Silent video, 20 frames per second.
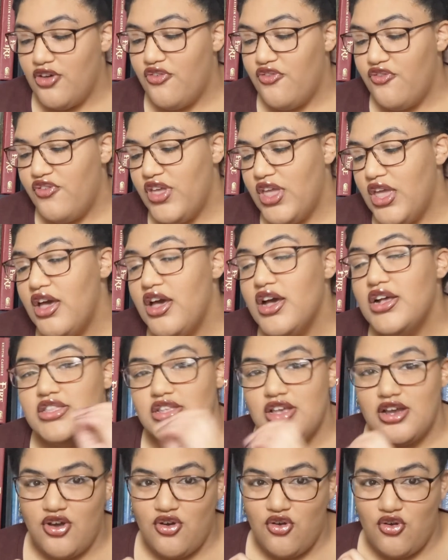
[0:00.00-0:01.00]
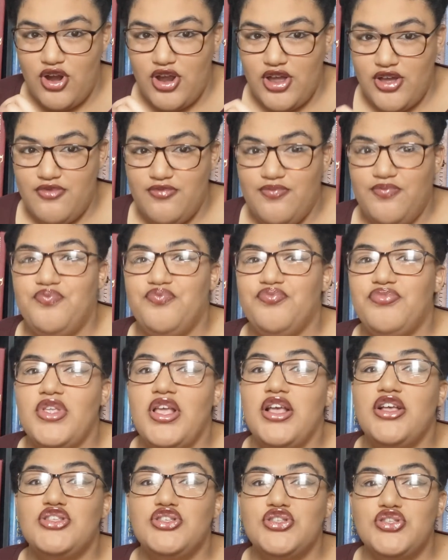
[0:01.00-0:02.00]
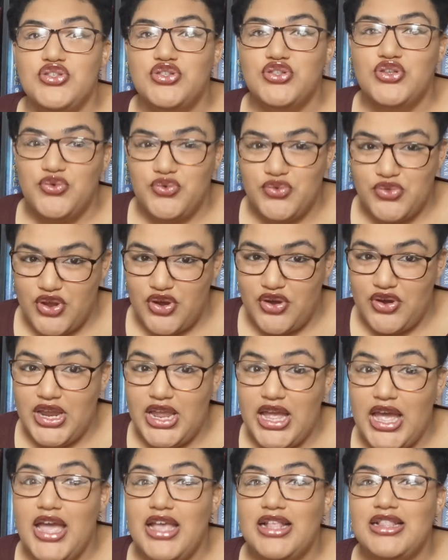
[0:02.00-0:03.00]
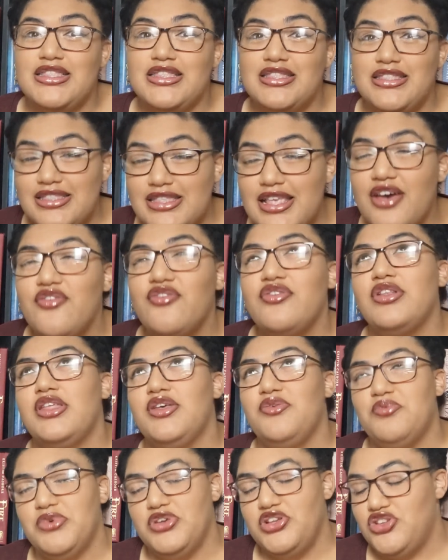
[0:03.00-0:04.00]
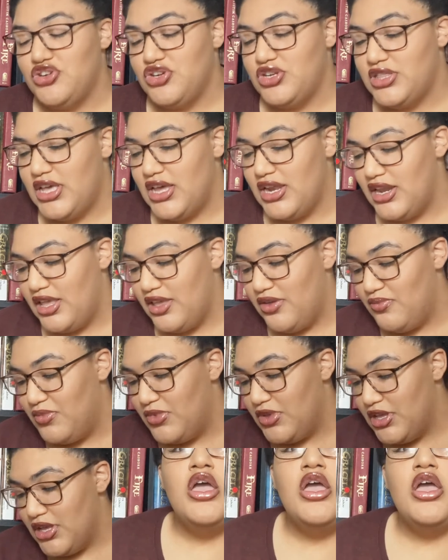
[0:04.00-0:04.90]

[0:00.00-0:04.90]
Afia Atakora. So sorry, I definitely butchered that name.